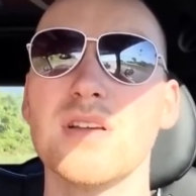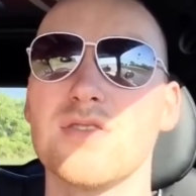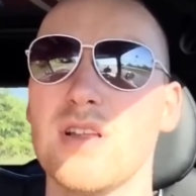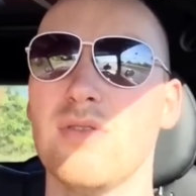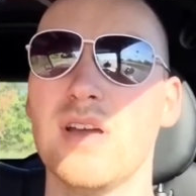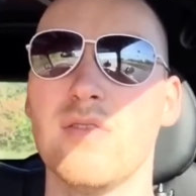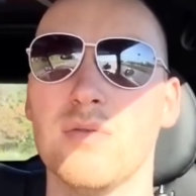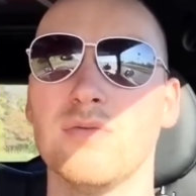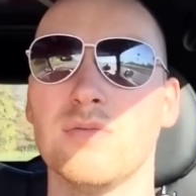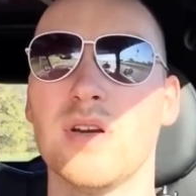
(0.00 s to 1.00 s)
So that way
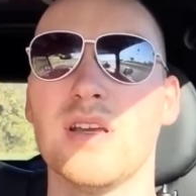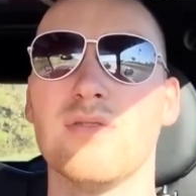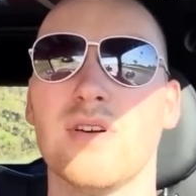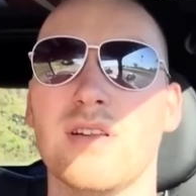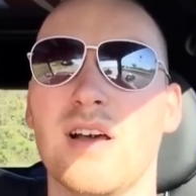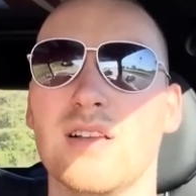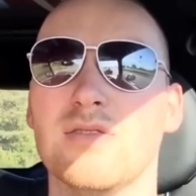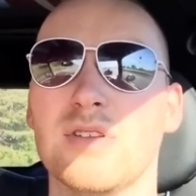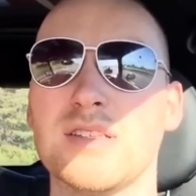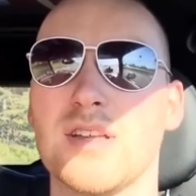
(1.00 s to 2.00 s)
everybody at
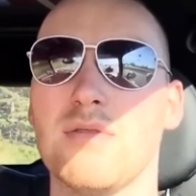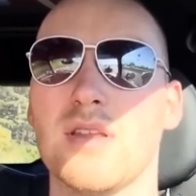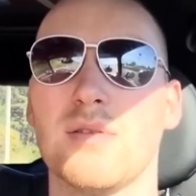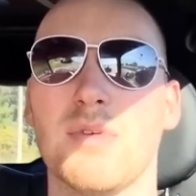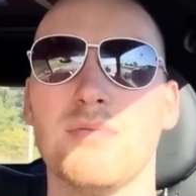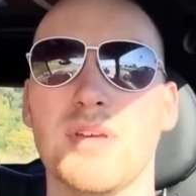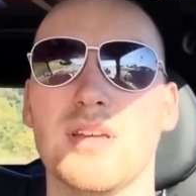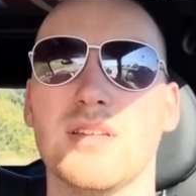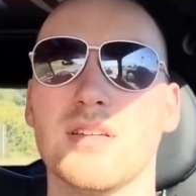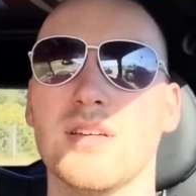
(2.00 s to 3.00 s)
Valhalla, when it's going to be like my big...